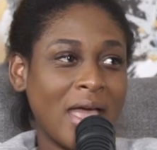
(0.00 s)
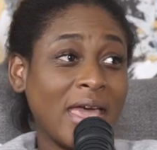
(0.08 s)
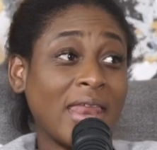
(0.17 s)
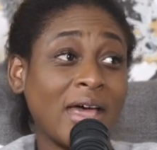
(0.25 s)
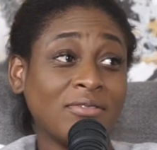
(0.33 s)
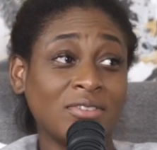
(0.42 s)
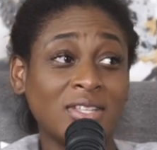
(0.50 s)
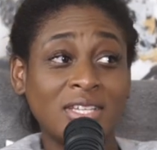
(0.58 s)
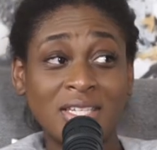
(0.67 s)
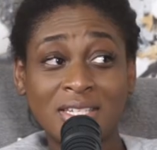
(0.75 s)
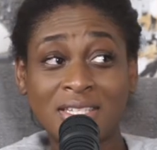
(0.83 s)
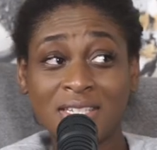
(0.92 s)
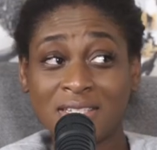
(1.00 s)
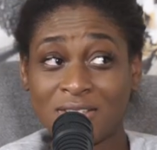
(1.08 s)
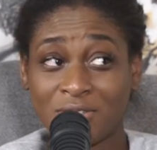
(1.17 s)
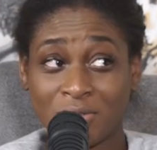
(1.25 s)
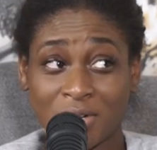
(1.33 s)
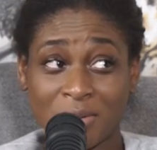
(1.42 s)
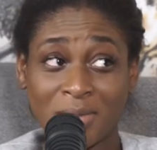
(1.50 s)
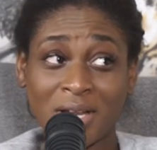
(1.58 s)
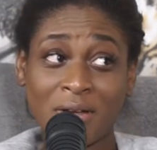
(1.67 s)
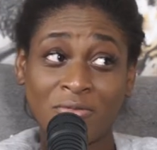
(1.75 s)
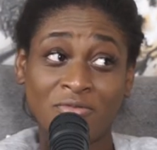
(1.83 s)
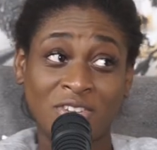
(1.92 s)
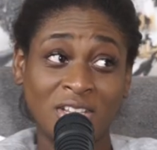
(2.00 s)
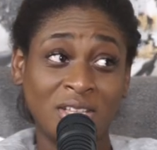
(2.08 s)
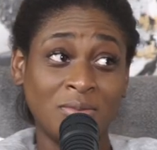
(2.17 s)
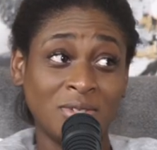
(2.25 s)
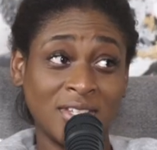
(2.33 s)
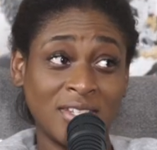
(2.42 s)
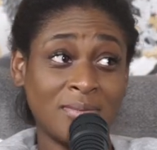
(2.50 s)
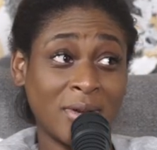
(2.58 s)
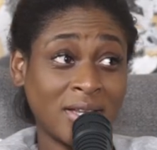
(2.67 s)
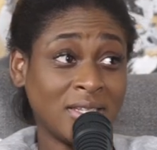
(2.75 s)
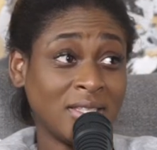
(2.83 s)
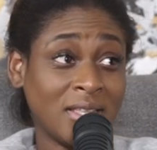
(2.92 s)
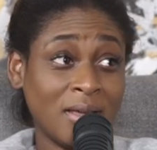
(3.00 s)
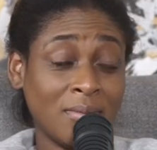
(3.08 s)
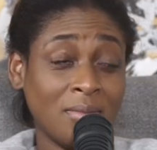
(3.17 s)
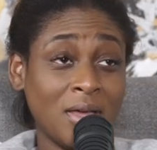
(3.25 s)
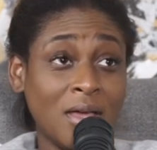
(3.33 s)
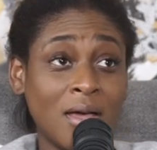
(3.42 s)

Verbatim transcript: And after the in season tournament, I really was expecting them.